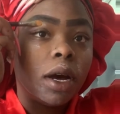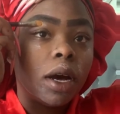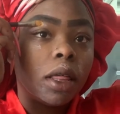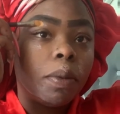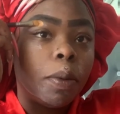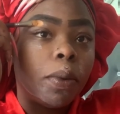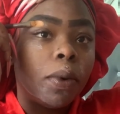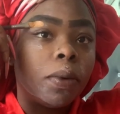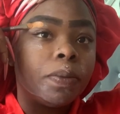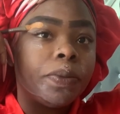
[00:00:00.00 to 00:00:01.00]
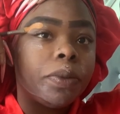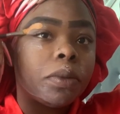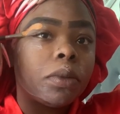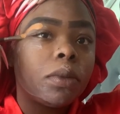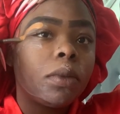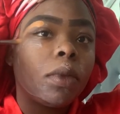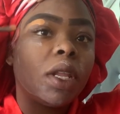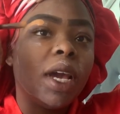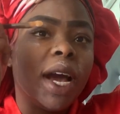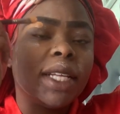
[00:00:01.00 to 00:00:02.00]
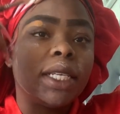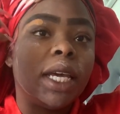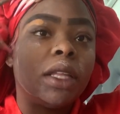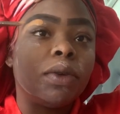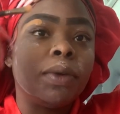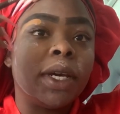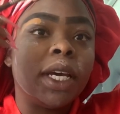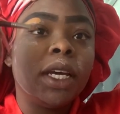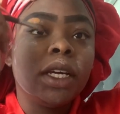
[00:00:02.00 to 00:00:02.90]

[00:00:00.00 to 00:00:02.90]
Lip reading: other people how to get through it.